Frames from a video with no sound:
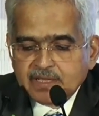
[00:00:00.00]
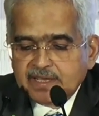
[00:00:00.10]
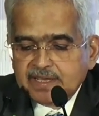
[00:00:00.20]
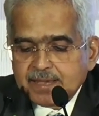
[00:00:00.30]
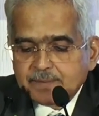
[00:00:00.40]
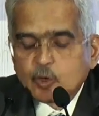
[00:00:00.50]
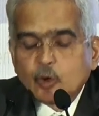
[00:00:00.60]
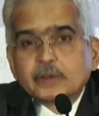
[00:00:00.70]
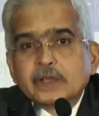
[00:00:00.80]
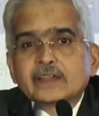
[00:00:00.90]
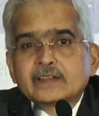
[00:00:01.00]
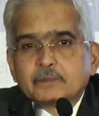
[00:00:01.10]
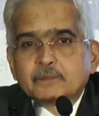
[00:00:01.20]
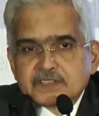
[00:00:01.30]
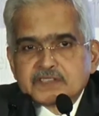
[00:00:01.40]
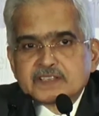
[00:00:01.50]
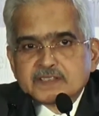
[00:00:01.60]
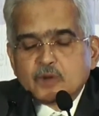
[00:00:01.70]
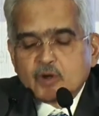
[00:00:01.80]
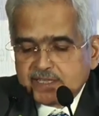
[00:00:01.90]
inappropriate
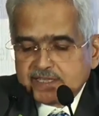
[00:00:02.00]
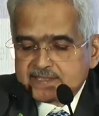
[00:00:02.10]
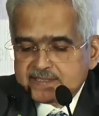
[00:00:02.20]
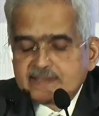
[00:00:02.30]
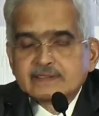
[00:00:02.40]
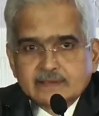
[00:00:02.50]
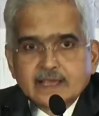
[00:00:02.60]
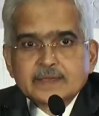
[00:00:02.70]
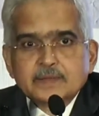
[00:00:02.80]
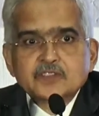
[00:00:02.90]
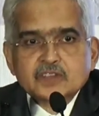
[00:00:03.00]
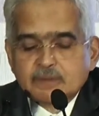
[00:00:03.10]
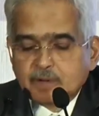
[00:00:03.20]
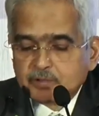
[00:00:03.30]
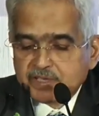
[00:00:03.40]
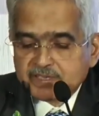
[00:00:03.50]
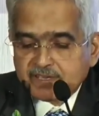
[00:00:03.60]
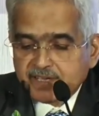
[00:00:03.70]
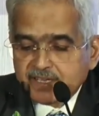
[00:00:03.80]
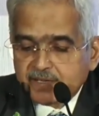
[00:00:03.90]
business models. I mentioned about it
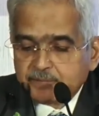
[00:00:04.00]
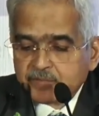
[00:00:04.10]
earlier.